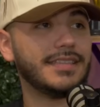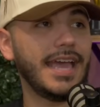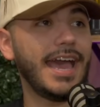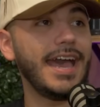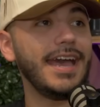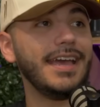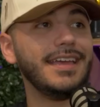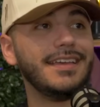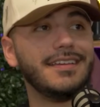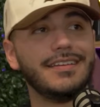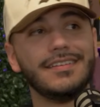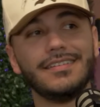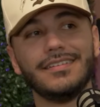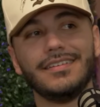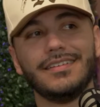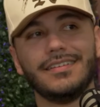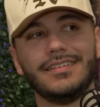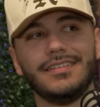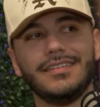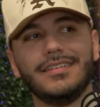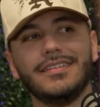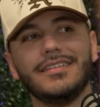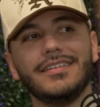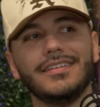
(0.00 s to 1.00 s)
That
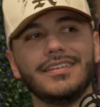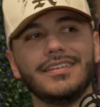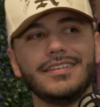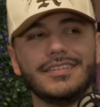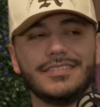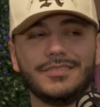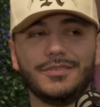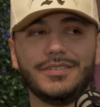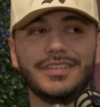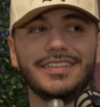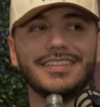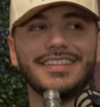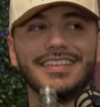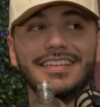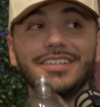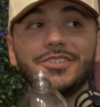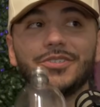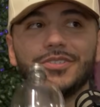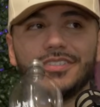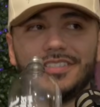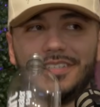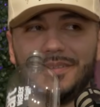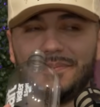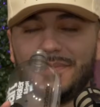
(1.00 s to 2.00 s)
is the
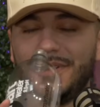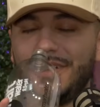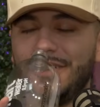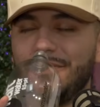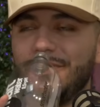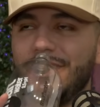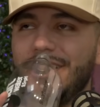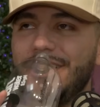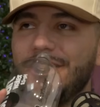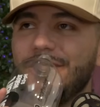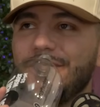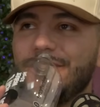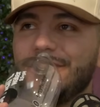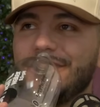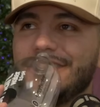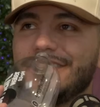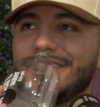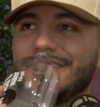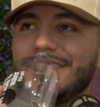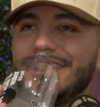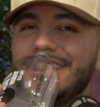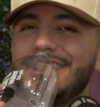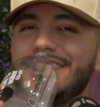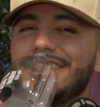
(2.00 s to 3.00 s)
interesting part, right? So
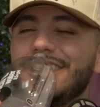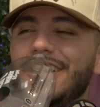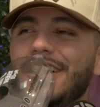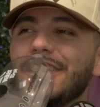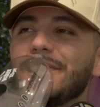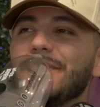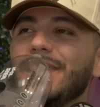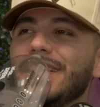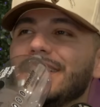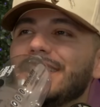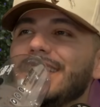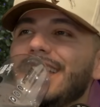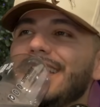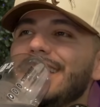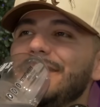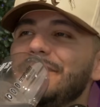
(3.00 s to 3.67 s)
uh-huh. let's talk about that.